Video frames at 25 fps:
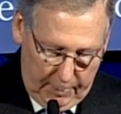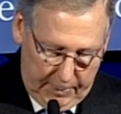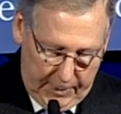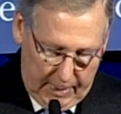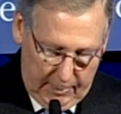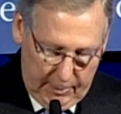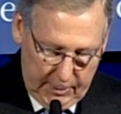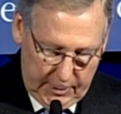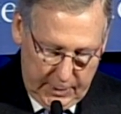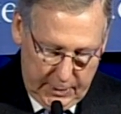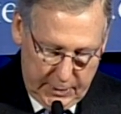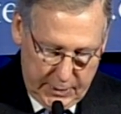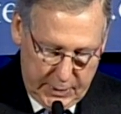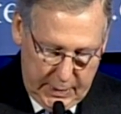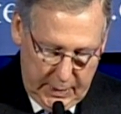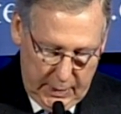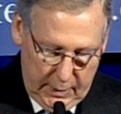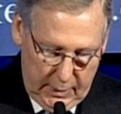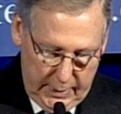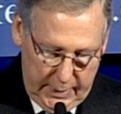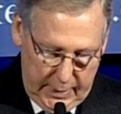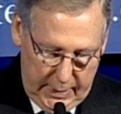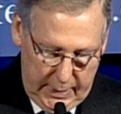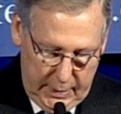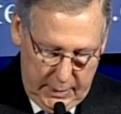But
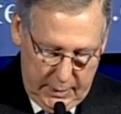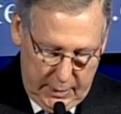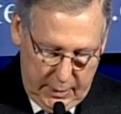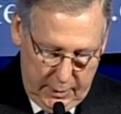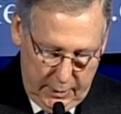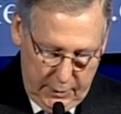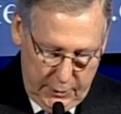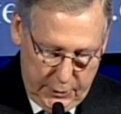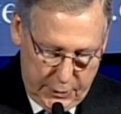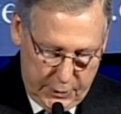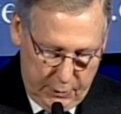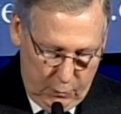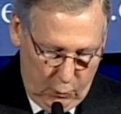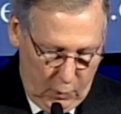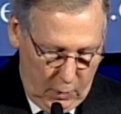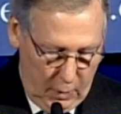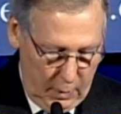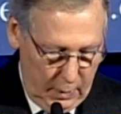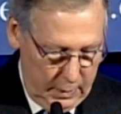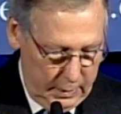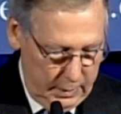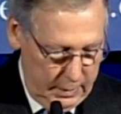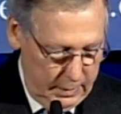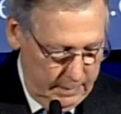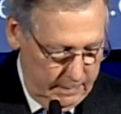Republicans still need to do
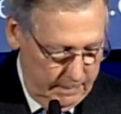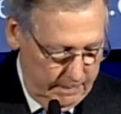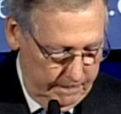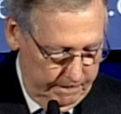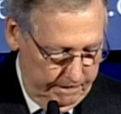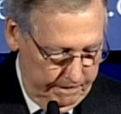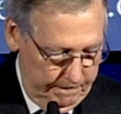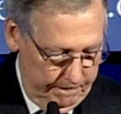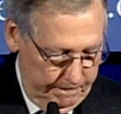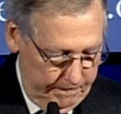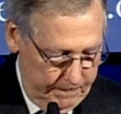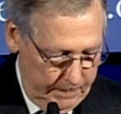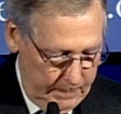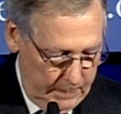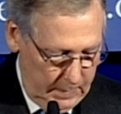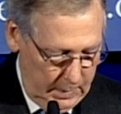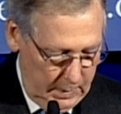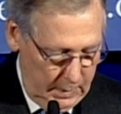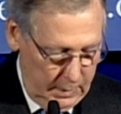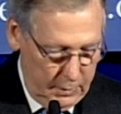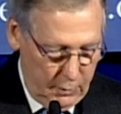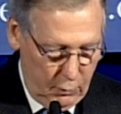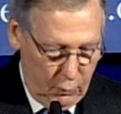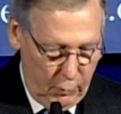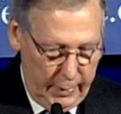some work
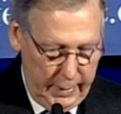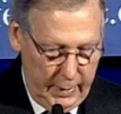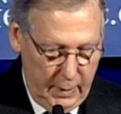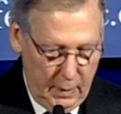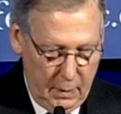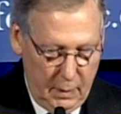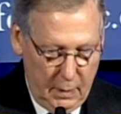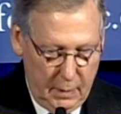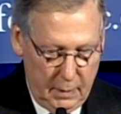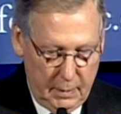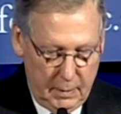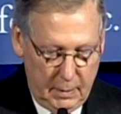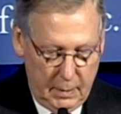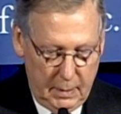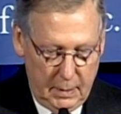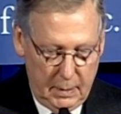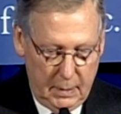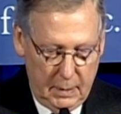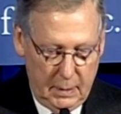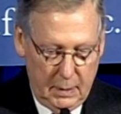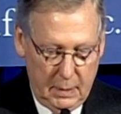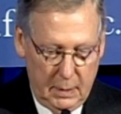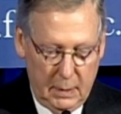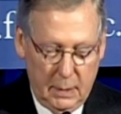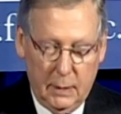to
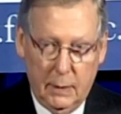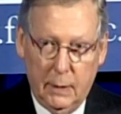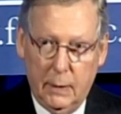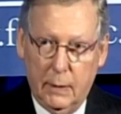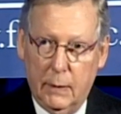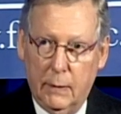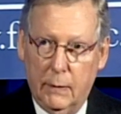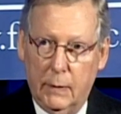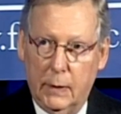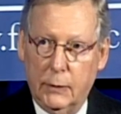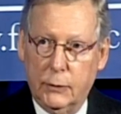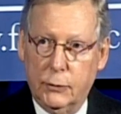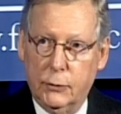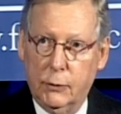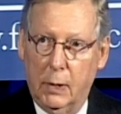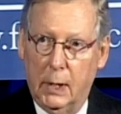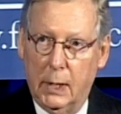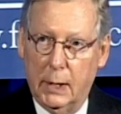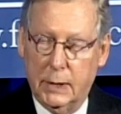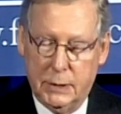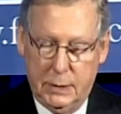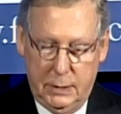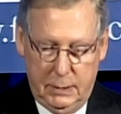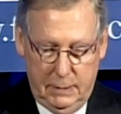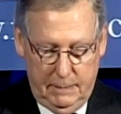re-earn
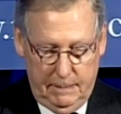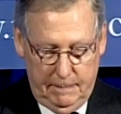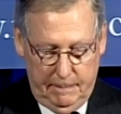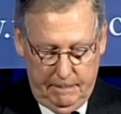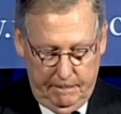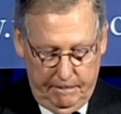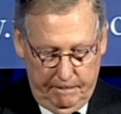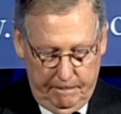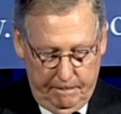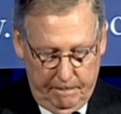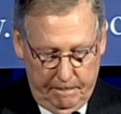their trust.